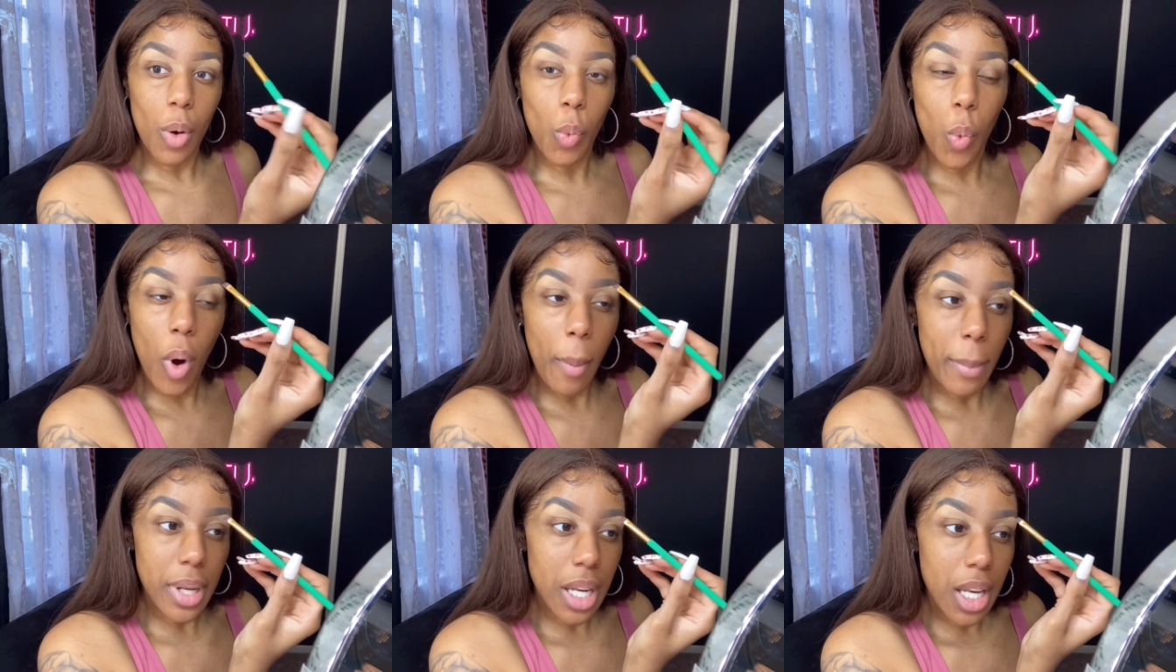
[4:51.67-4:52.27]

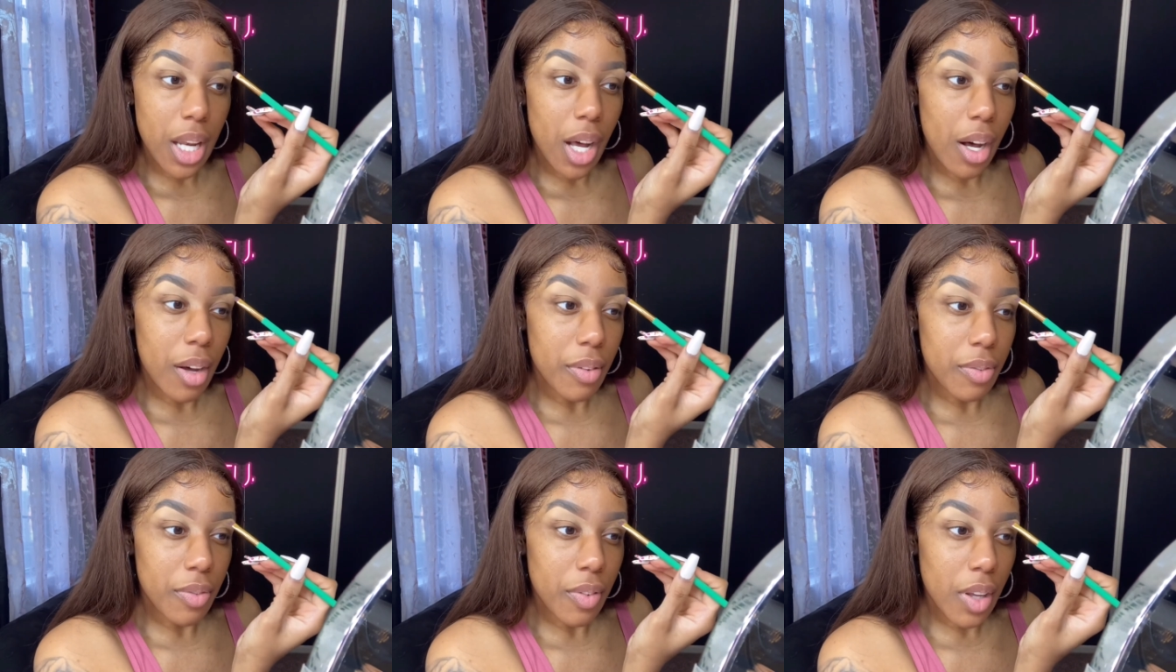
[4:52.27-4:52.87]
woman
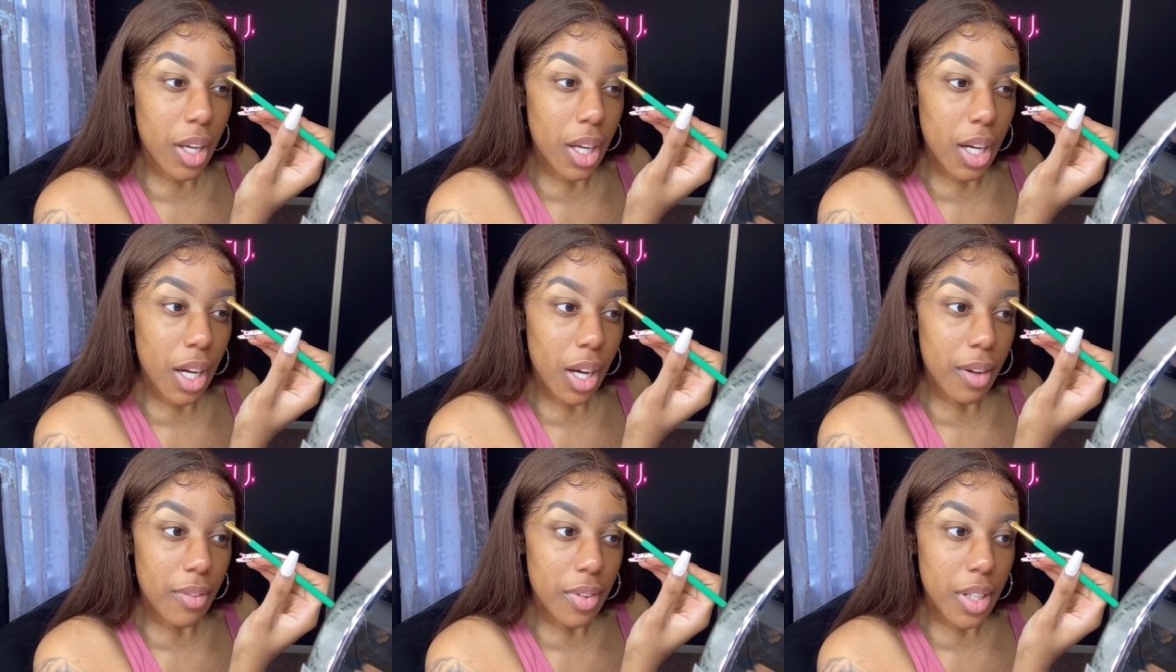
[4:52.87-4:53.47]
enough and
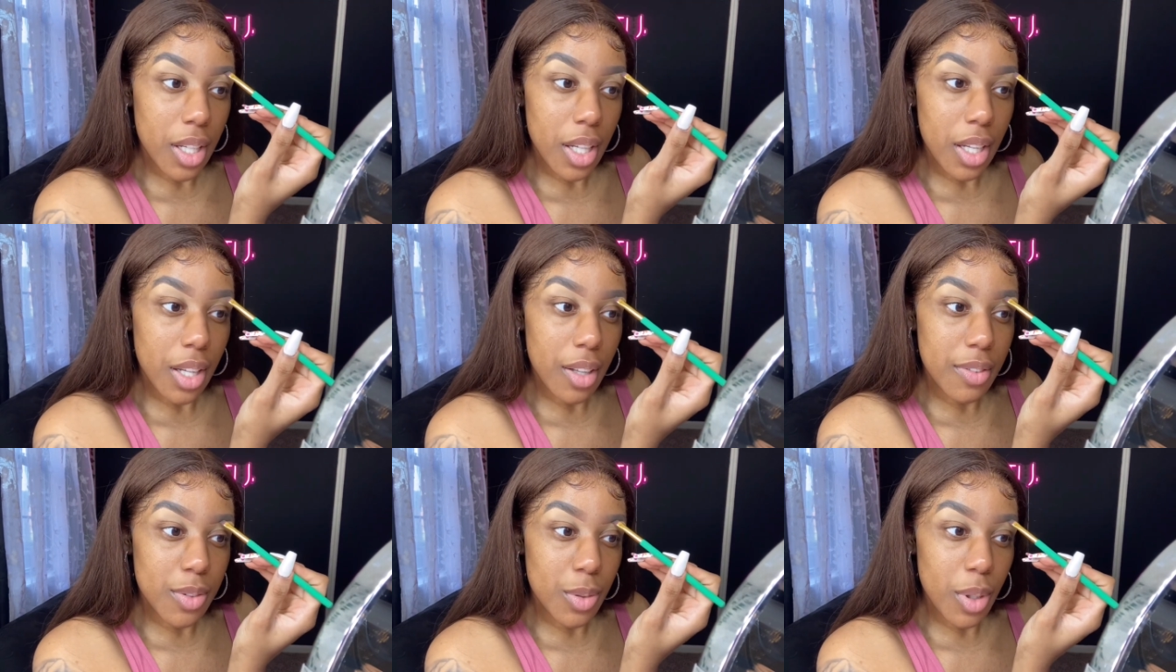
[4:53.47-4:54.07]
confident
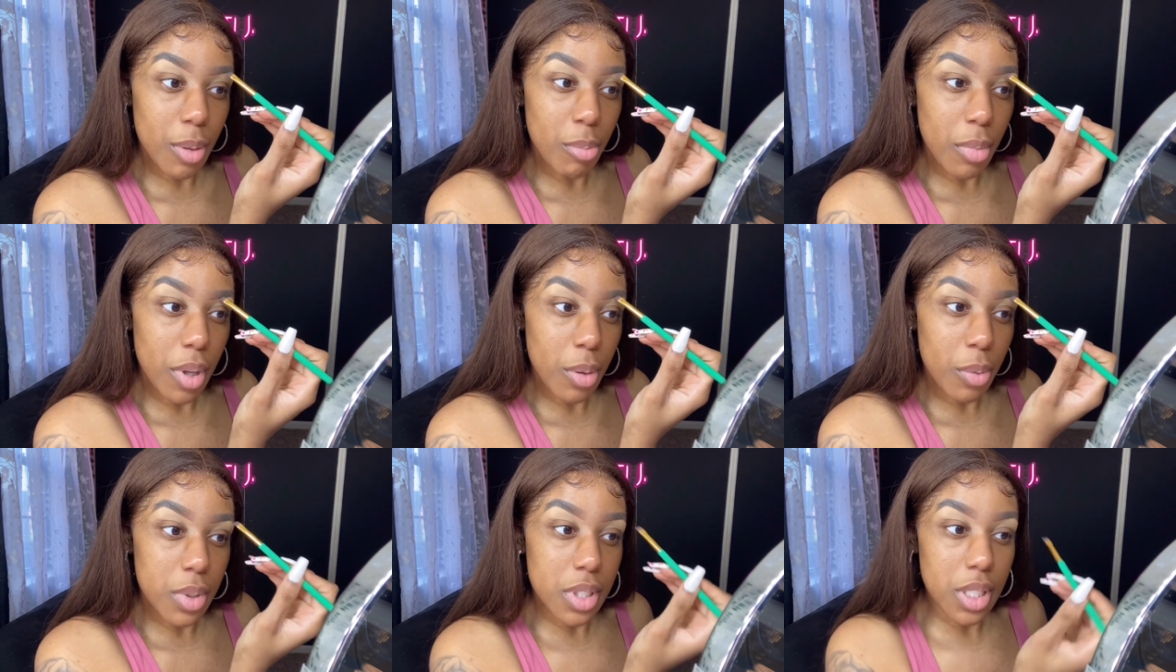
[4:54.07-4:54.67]
enough to
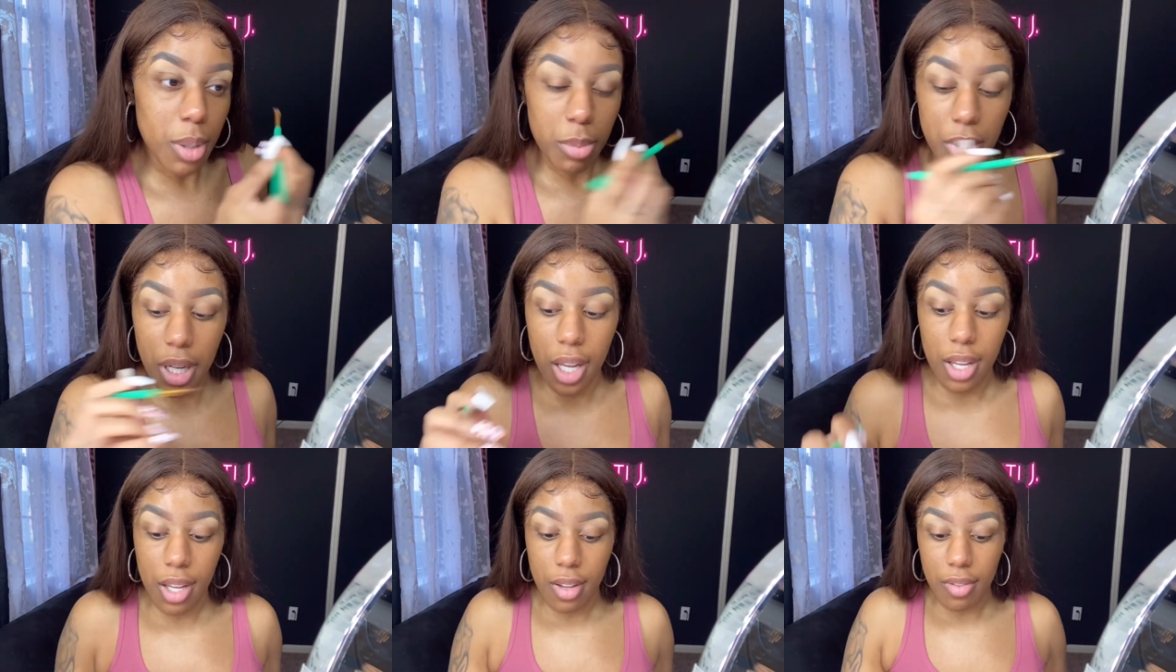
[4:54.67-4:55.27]
admit when something
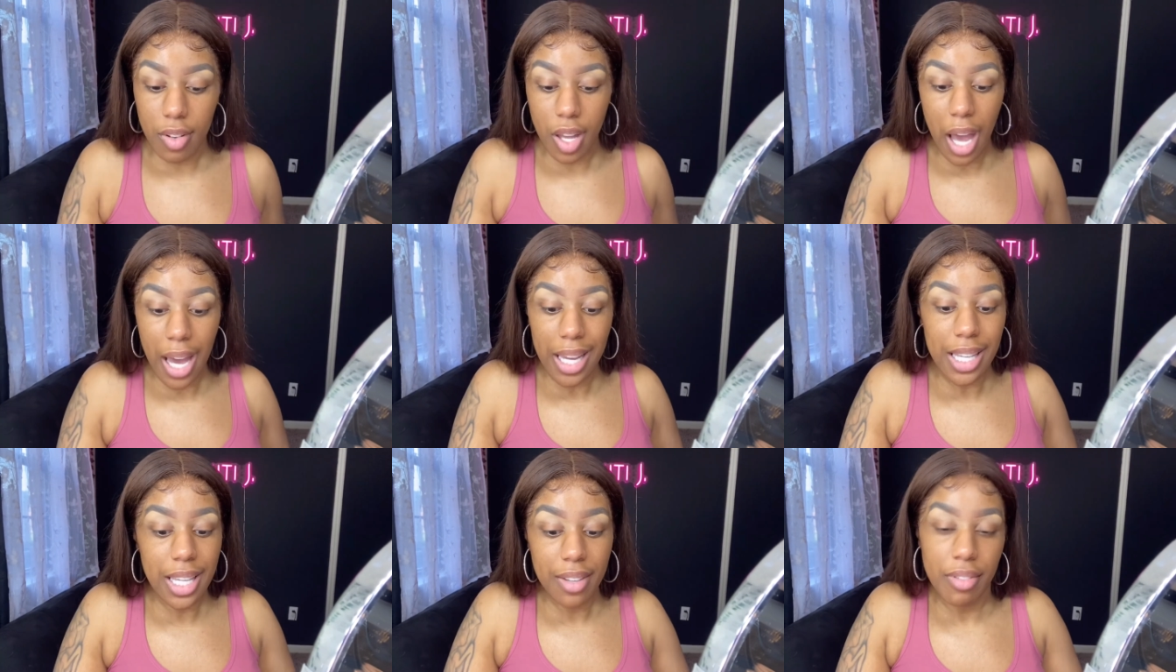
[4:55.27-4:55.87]
ain't given.
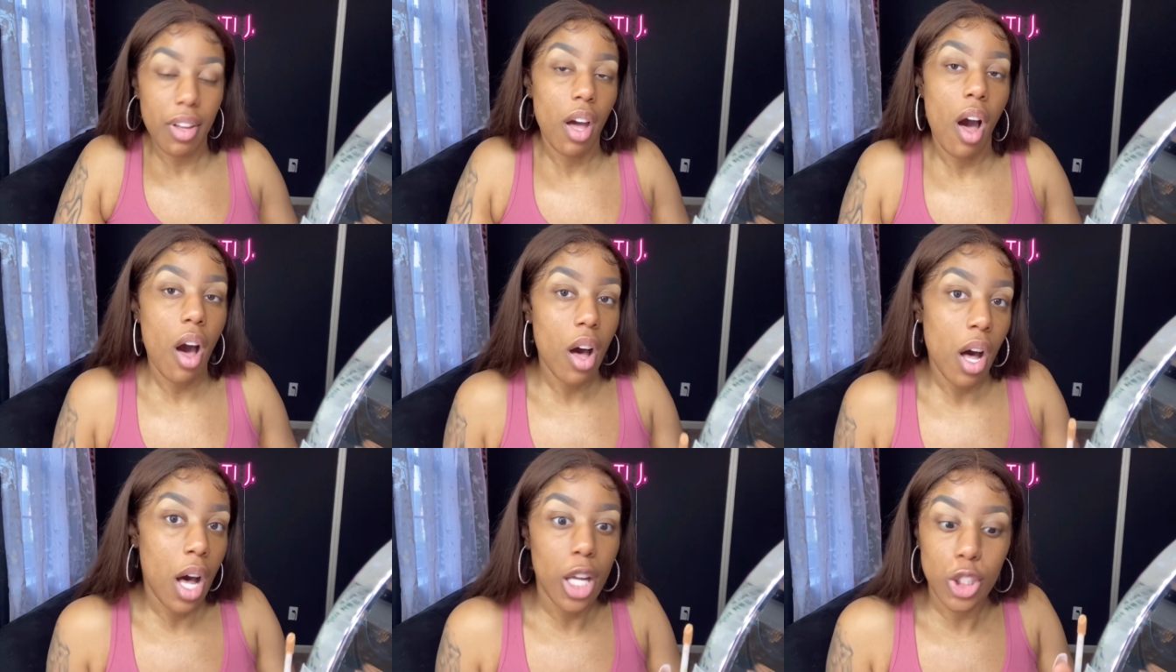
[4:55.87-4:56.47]
I ain't giving
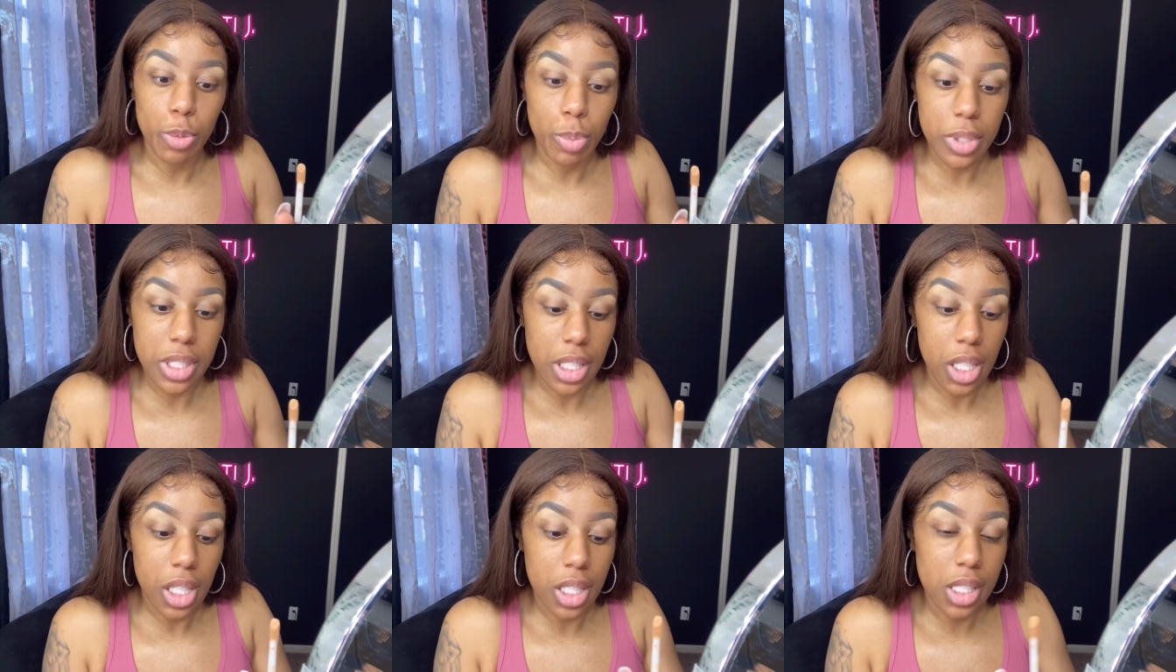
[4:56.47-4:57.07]
a hundred
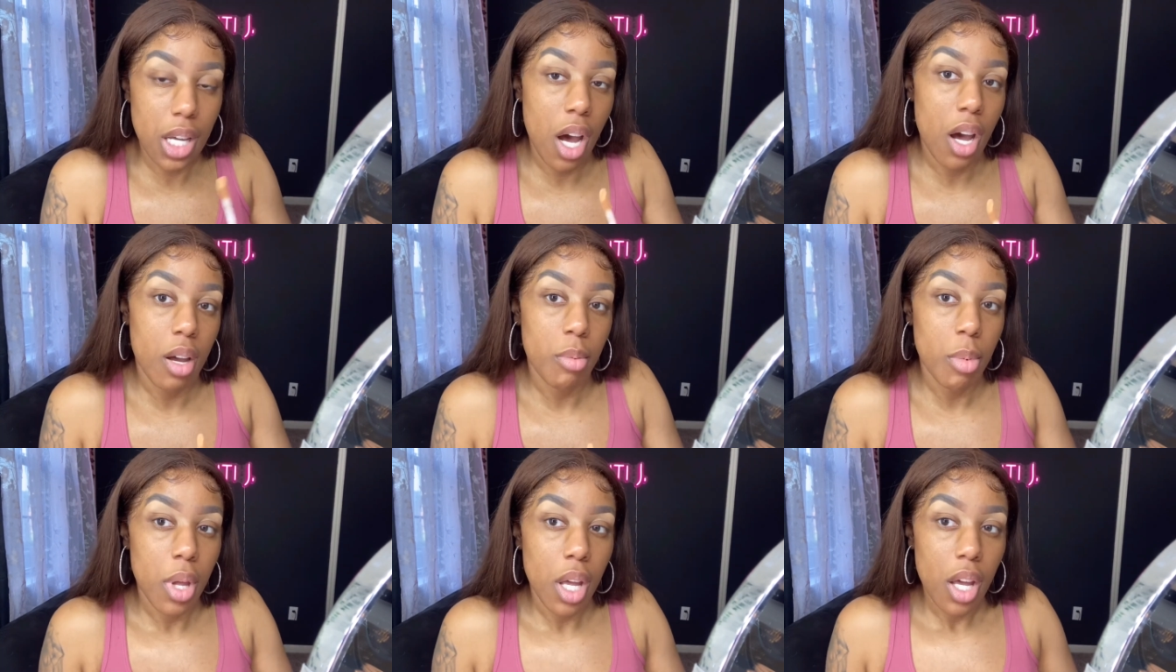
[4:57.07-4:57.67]
percent of the
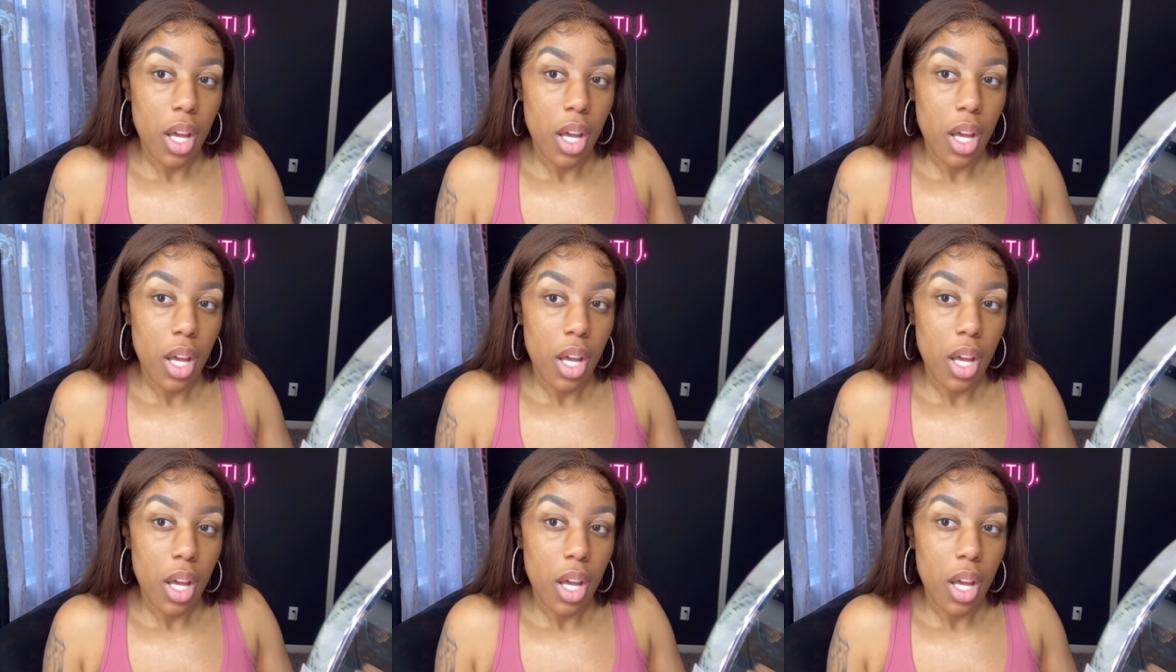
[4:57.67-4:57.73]
time.